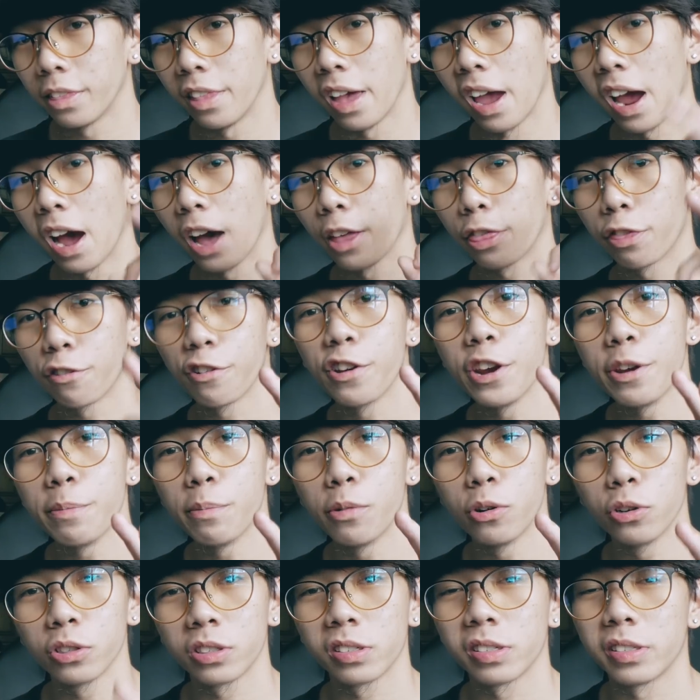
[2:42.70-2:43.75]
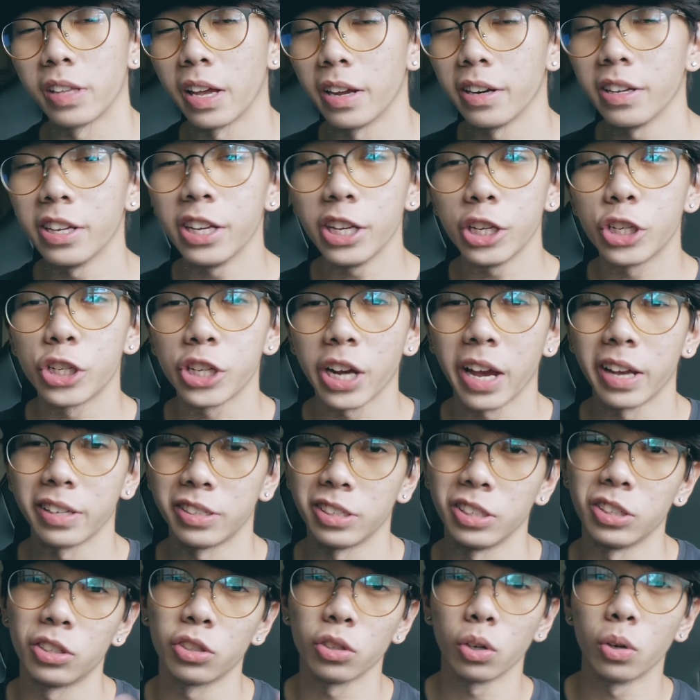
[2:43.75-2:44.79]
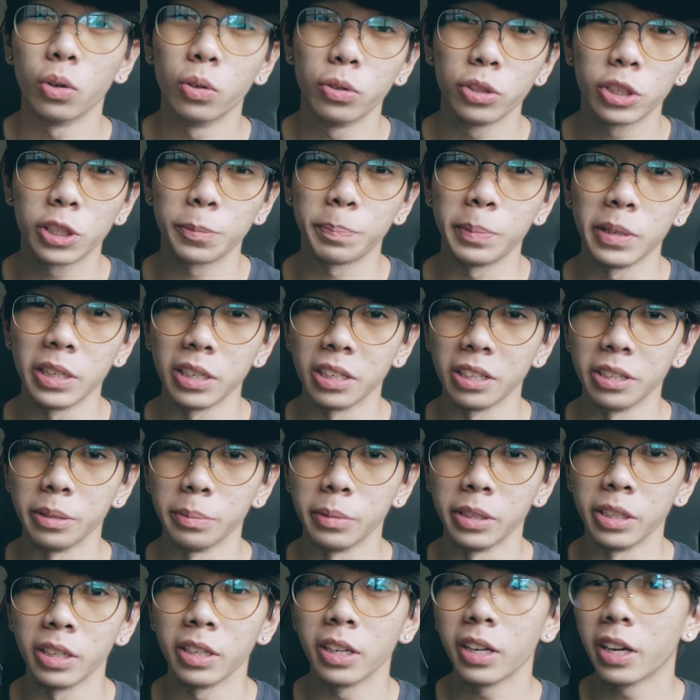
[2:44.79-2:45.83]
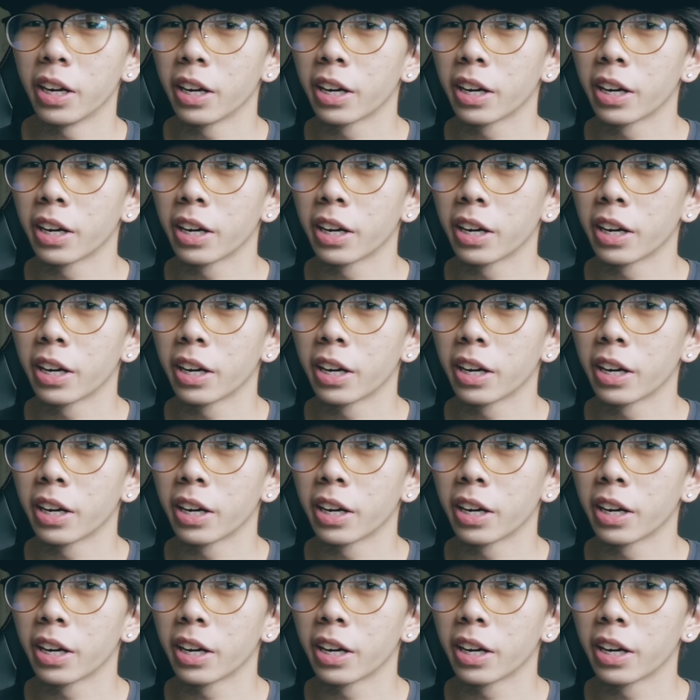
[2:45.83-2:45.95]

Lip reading: There are 3 modes that each has its own speed limit.